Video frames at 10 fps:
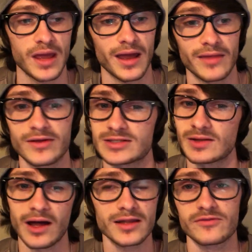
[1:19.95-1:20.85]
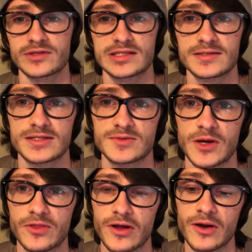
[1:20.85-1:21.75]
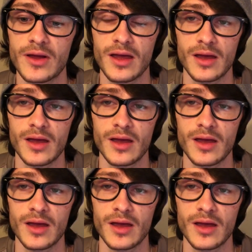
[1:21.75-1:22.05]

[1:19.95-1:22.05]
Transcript: And there's a lot of different systems out there,